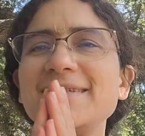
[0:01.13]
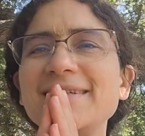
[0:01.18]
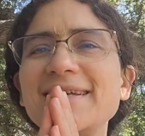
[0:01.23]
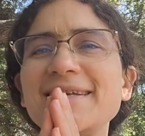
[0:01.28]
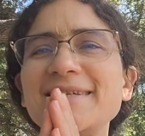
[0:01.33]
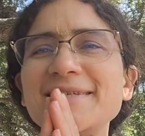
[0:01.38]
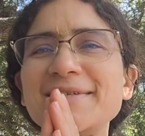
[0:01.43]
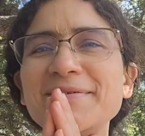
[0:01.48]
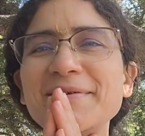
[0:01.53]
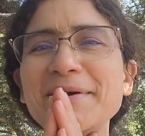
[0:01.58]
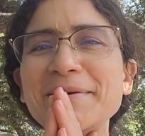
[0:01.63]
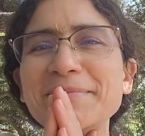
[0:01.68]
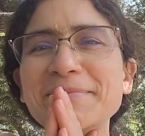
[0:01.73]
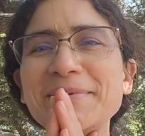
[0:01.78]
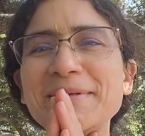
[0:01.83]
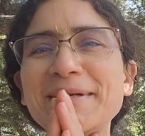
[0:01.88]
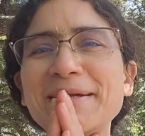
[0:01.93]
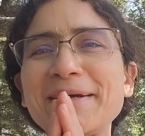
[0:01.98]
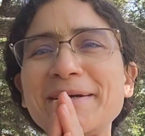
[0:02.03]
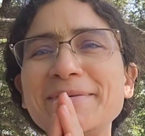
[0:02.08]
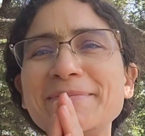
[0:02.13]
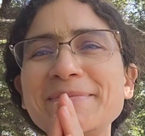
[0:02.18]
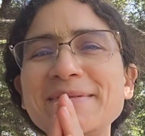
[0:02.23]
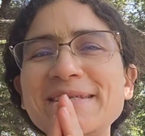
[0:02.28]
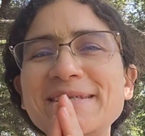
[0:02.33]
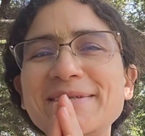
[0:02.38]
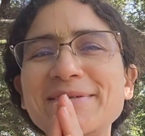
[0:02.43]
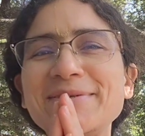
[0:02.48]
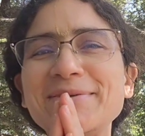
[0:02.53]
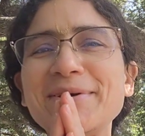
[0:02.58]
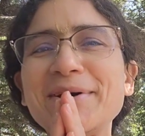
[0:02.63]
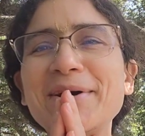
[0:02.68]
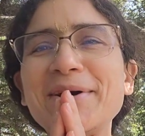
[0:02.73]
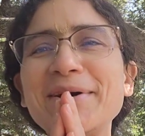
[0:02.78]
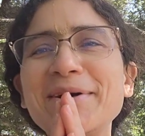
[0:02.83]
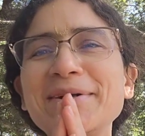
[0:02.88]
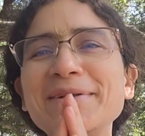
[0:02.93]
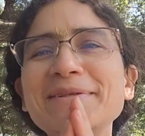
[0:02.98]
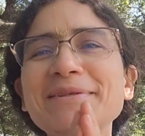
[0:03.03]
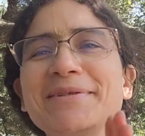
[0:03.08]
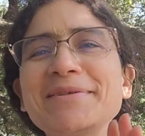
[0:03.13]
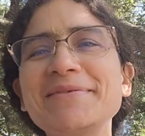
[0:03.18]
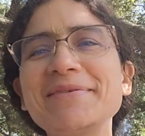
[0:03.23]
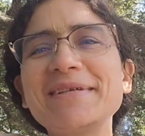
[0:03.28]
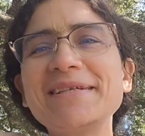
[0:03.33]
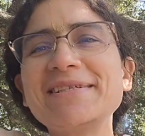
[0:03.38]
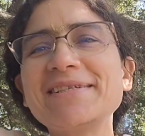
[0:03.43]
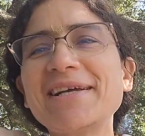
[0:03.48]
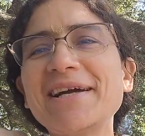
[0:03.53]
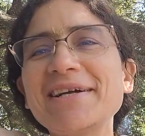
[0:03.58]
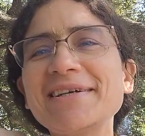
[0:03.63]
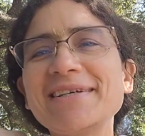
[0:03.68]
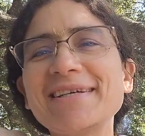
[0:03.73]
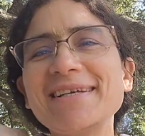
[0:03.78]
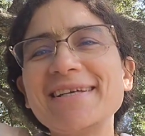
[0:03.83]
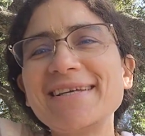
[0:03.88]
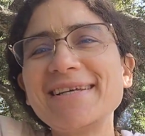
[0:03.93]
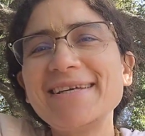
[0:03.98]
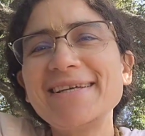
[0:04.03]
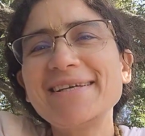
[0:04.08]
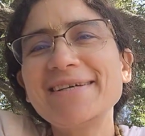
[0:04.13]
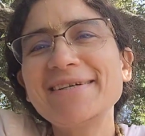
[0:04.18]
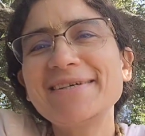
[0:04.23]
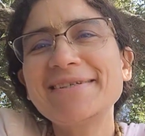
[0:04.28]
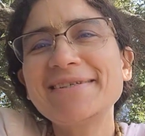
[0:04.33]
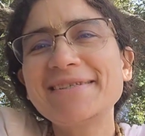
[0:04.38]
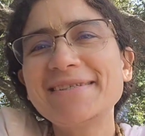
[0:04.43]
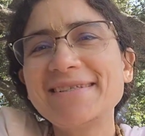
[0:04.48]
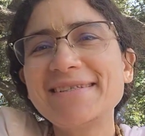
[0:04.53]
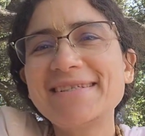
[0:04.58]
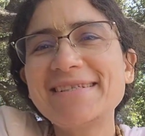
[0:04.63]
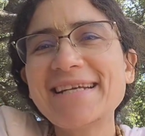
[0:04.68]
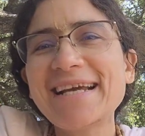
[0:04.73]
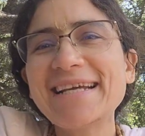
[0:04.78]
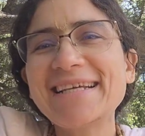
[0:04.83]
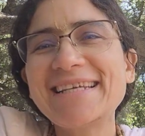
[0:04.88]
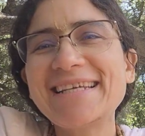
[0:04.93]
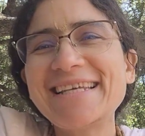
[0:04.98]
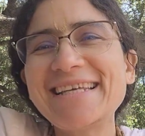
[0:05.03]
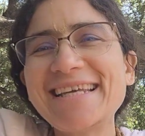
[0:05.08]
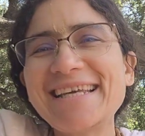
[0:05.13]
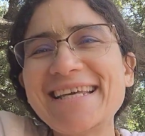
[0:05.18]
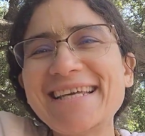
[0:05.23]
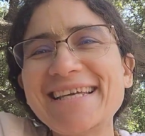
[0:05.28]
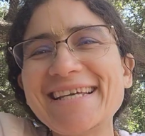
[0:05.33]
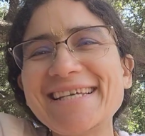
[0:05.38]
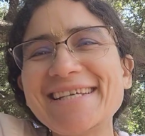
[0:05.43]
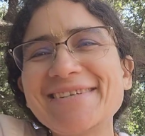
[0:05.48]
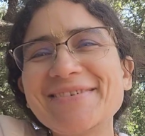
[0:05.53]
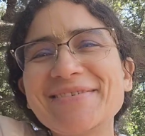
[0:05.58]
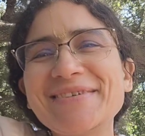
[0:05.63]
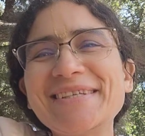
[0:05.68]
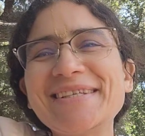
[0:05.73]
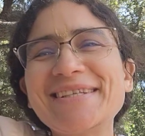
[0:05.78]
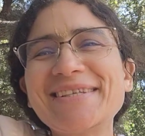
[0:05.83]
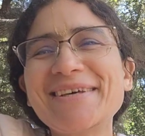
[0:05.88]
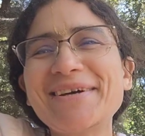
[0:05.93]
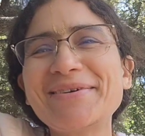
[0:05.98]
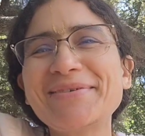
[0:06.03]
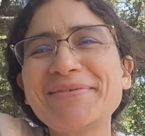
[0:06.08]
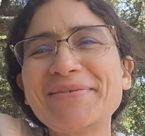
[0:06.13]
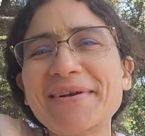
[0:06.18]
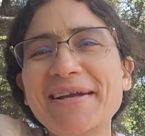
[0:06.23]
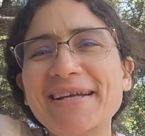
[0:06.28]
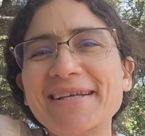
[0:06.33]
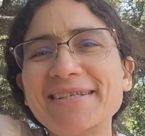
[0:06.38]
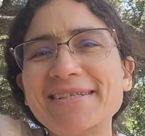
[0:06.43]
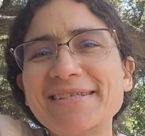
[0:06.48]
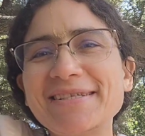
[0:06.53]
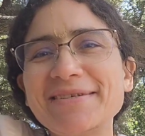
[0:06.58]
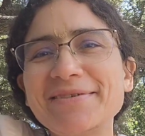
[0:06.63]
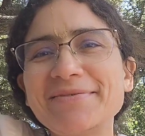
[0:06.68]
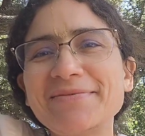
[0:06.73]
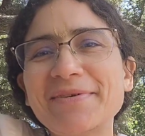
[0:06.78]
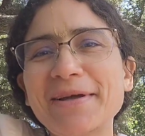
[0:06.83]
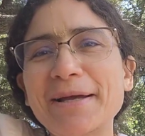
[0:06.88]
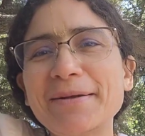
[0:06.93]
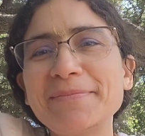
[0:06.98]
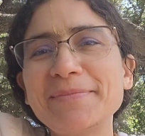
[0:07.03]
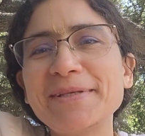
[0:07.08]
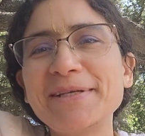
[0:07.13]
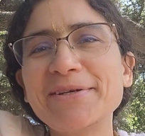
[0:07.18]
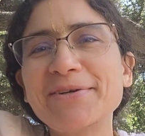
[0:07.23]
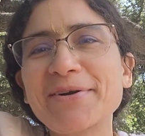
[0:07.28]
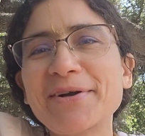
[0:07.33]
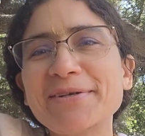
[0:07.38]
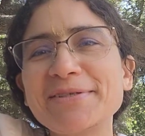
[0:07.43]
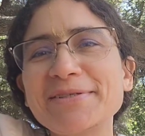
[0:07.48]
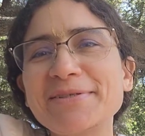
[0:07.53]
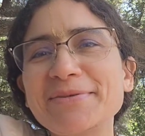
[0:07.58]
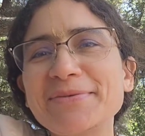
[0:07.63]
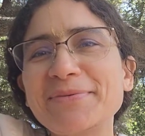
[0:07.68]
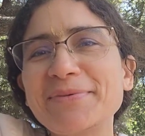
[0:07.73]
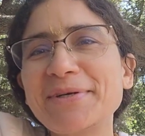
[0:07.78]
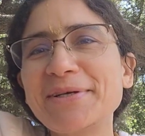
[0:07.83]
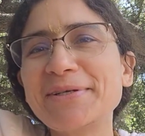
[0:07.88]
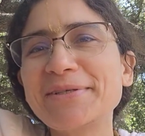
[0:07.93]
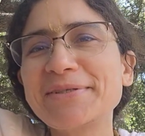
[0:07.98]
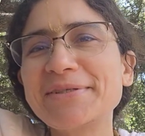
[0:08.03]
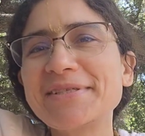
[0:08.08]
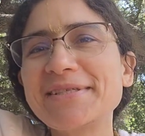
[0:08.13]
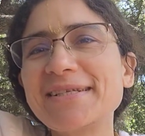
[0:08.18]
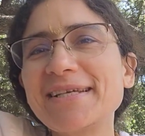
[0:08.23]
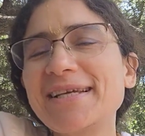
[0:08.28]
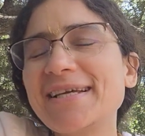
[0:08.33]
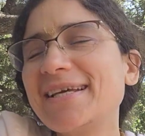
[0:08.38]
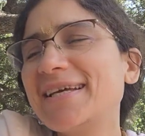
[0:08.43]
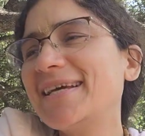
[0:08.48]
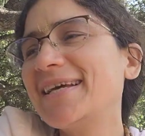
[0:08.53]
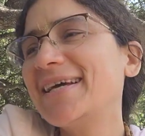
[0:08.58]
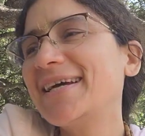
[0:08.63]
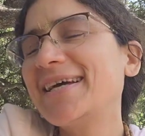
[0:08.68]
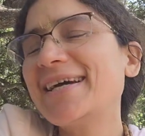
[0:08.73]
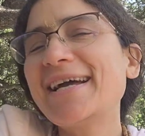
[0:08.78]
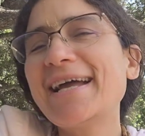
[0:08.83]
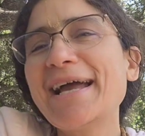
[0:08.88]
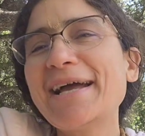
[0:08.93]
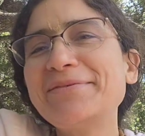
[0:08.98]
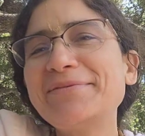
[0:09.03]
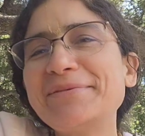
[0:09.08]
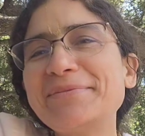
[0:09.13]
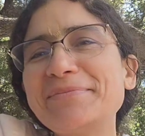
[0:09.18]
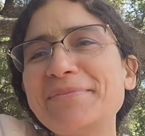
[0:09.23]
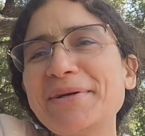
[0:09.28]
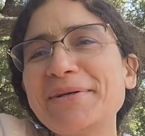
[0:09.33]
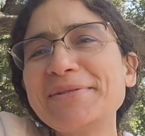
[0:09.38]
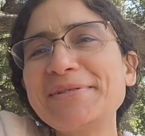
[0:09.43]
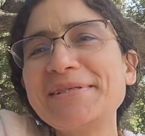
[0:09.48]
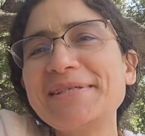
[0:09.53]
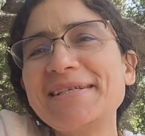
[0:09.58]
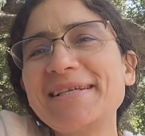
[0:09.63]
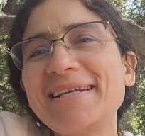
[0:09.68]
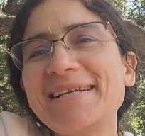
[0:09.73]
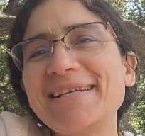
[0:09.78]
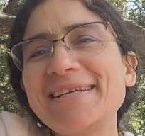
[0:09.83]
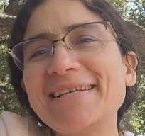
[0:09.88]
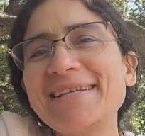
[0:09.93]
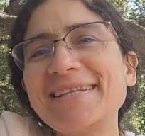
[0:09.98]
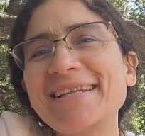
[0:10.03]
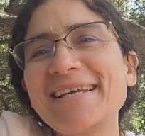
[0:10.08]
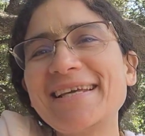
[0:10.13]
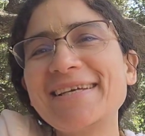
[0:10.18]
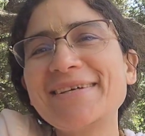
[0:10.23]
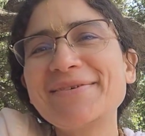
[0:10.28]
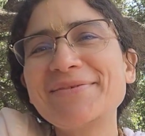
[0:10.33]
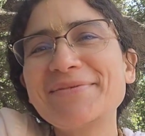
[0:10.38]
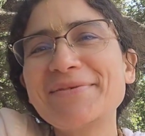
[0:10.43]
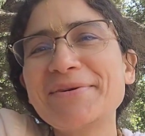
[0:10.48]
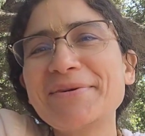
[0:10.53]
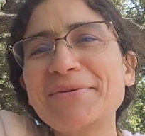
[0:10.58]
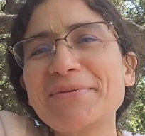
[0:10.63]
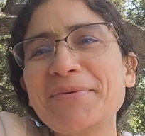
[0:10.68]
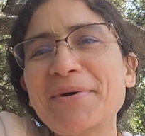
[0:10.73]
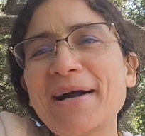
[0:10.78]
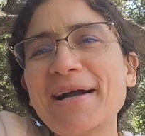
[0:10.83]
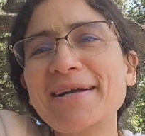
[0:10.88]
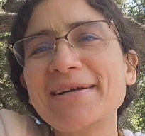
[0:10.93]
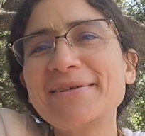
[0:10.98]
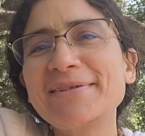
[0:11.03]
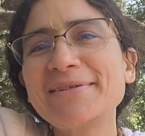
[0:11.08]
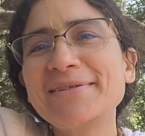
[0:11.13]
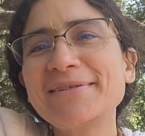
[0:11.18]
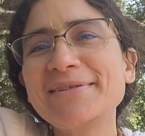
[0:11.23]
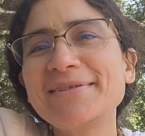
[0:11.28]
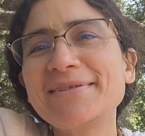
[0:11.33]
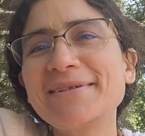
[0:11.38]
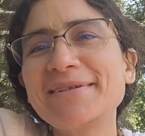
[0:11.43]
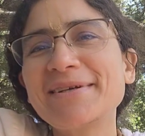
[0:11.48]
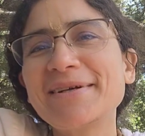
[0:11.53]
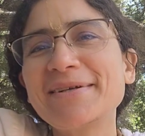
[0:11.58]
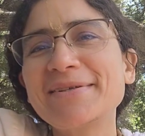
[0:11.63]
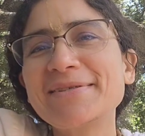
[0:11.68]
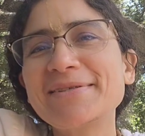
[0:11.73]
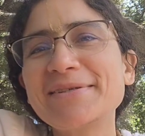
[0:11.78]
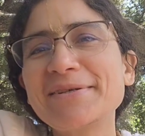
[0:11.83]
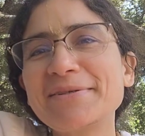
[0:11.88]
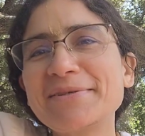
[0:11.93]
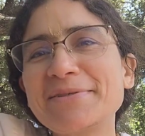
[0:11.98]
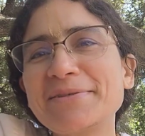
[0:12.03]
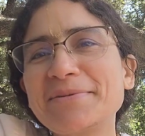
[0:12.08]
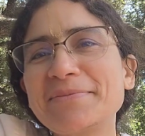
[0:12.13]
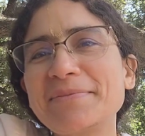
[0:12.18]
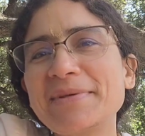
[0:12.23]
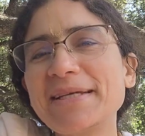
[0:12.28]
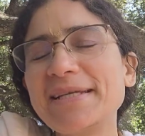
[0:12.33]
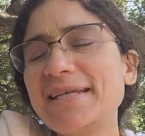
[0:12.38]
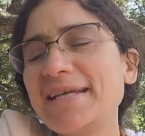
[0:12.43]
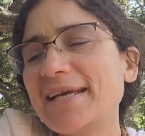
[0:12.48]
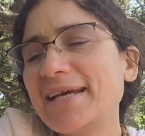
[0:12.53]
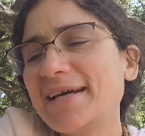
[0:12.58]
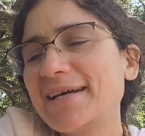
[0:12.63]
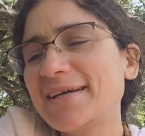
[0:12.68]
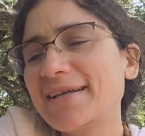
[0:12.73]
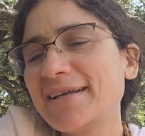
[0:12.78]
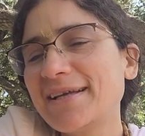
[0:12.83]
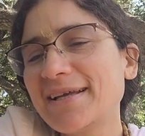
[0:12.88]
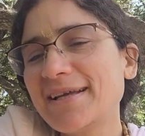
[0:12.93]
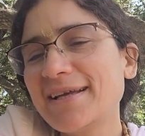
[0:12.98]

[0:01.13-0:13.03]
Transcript: Dandavat pranams to all Vishakha here, checking in with our friends and family across the world. I haven't posted anything for a while on social media.